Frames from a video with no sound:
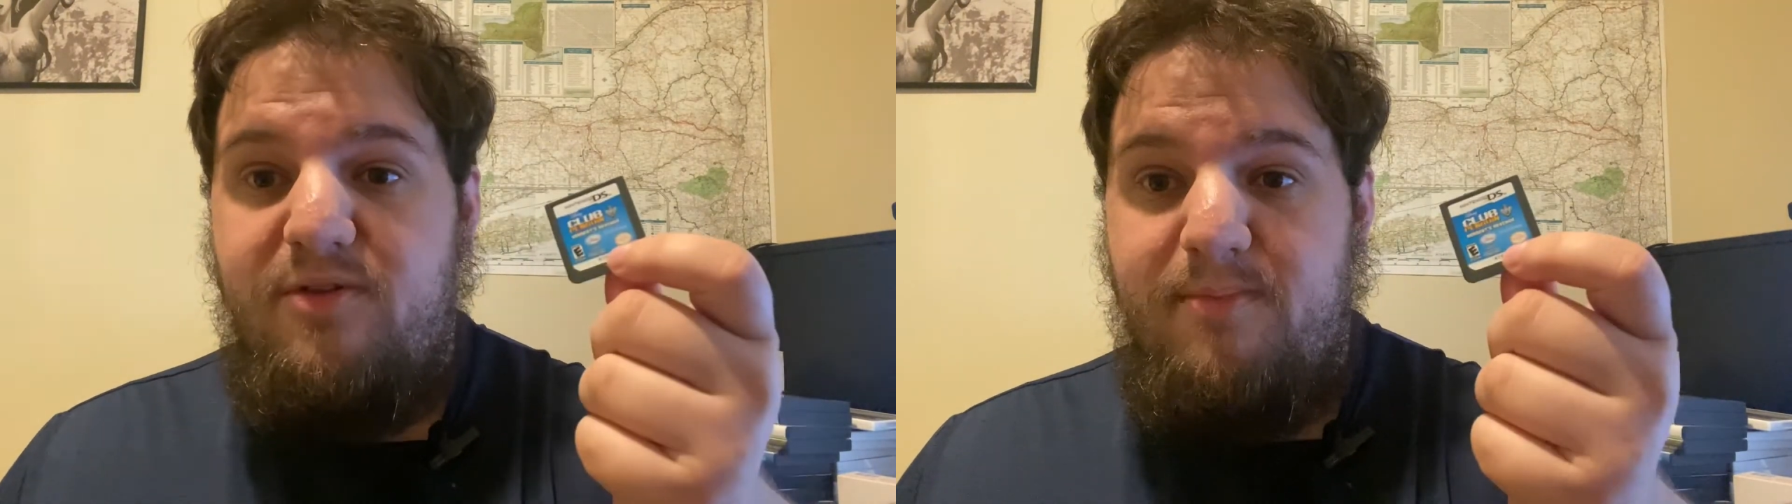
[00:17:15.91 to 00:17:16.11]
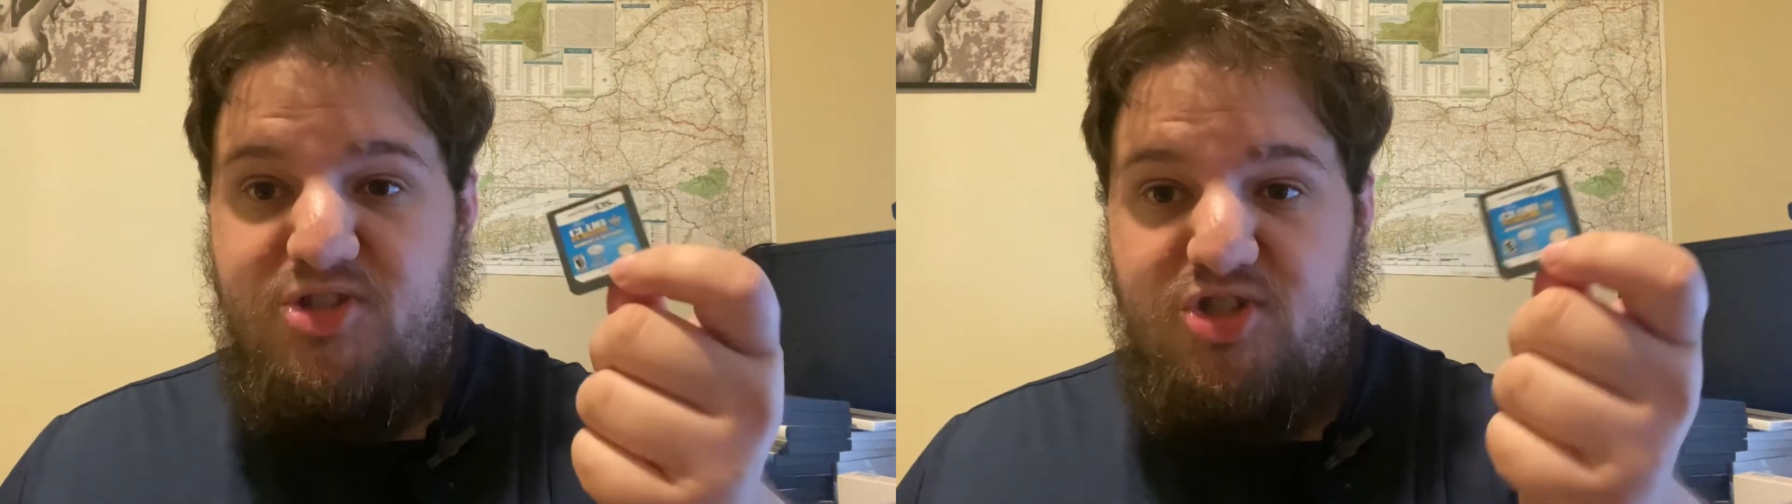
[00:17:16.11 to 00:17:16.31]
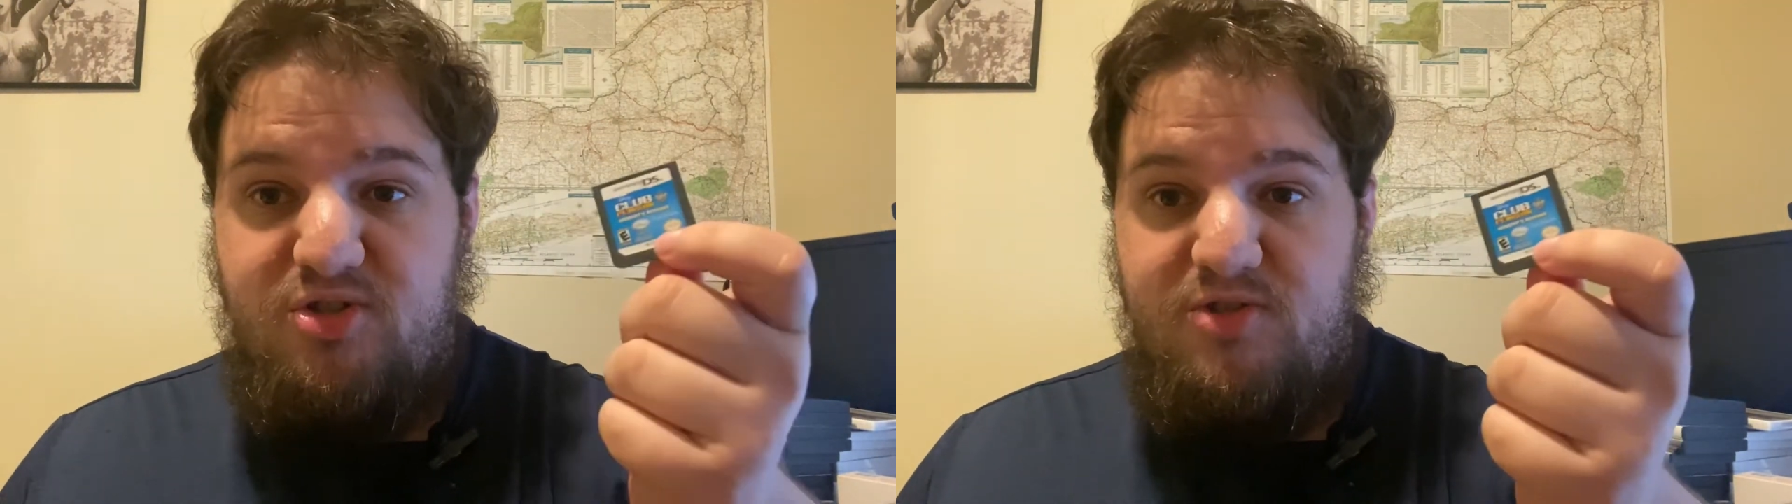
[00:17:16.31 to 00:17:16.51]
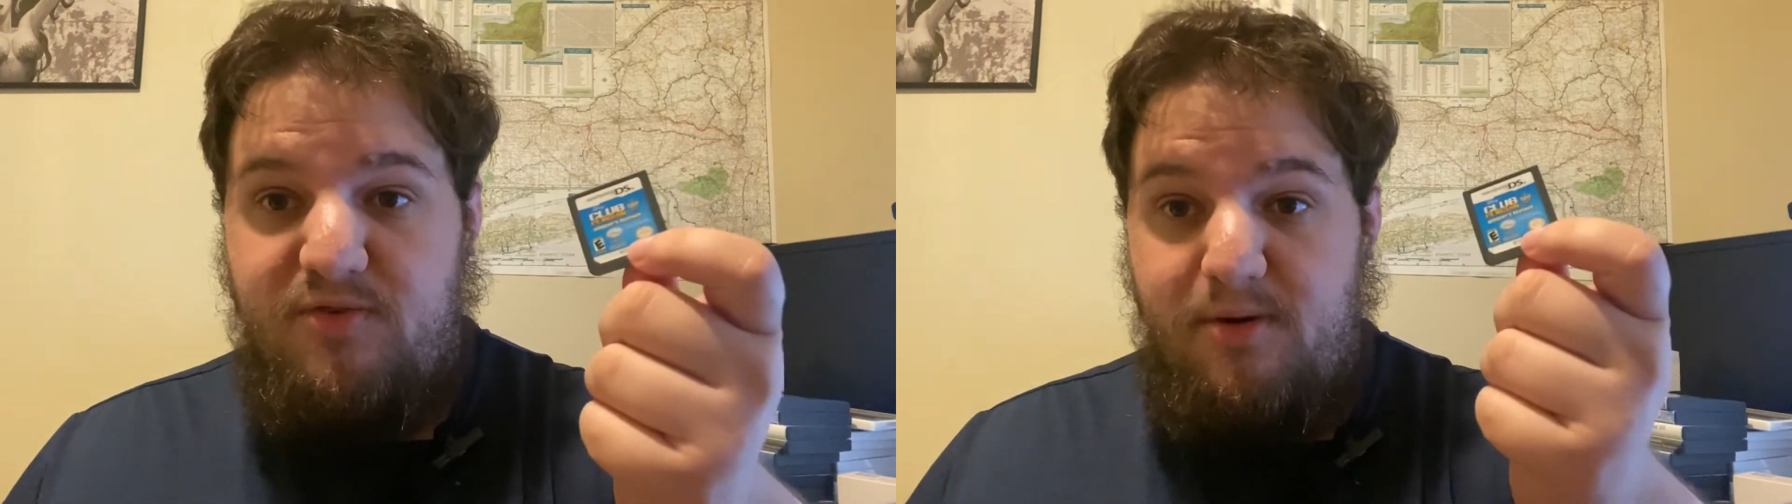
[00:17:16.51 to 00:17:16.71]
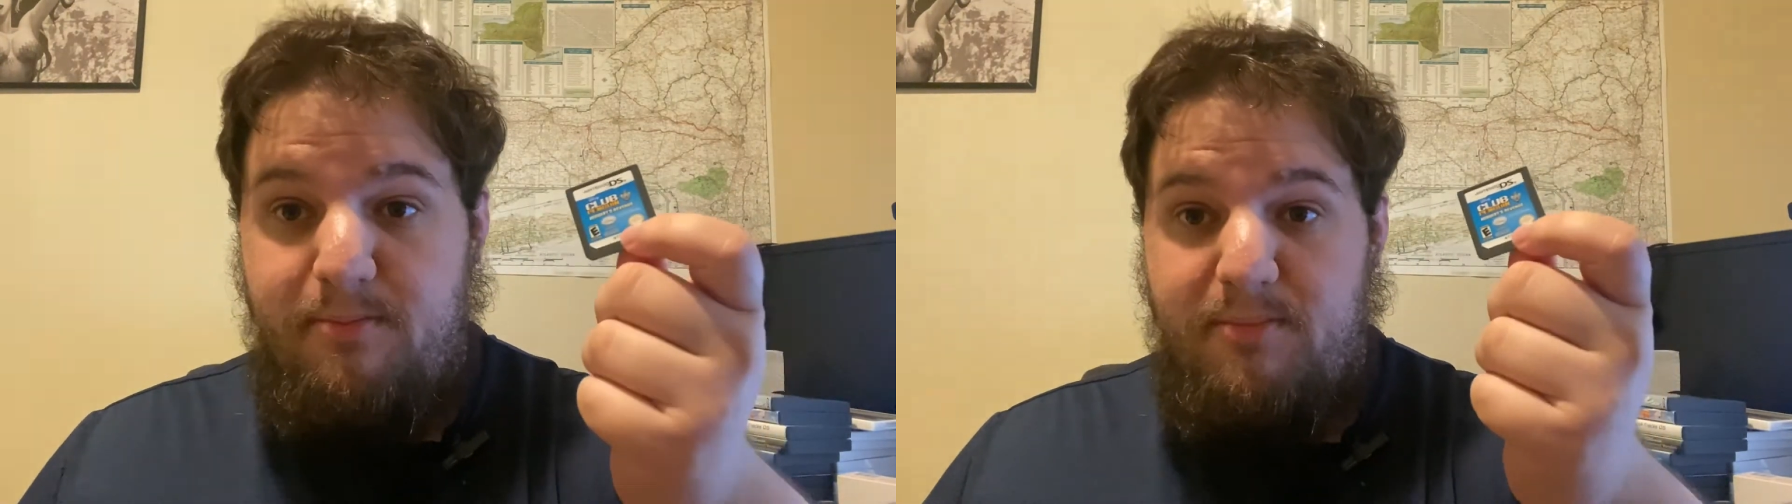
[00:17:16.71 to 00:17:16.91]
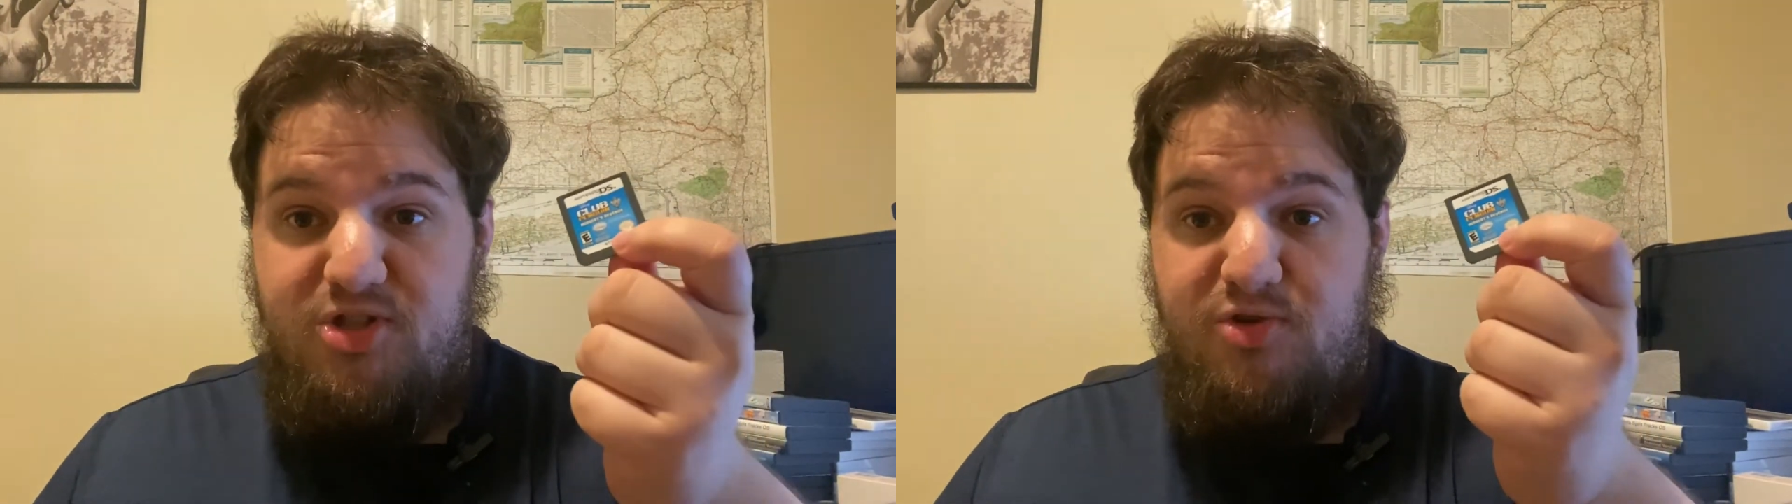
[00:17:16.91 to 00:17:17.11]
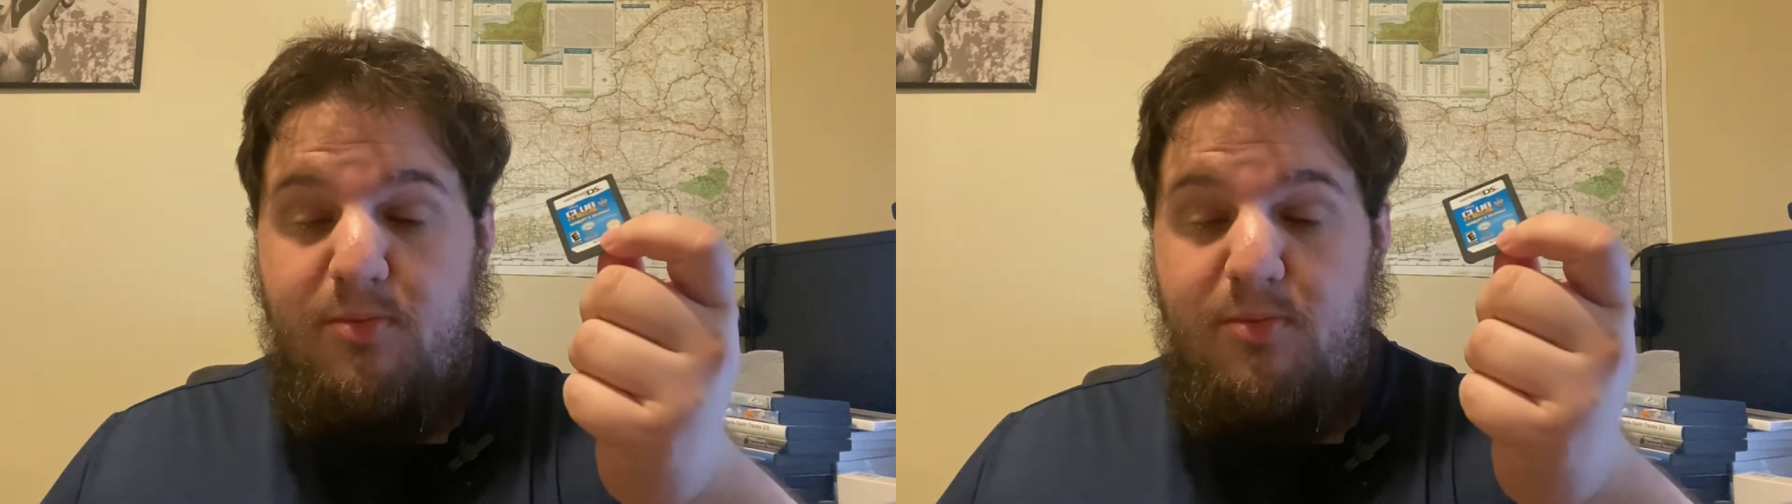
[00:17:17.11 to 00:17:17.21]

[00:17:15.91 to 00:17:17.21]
the missions from mission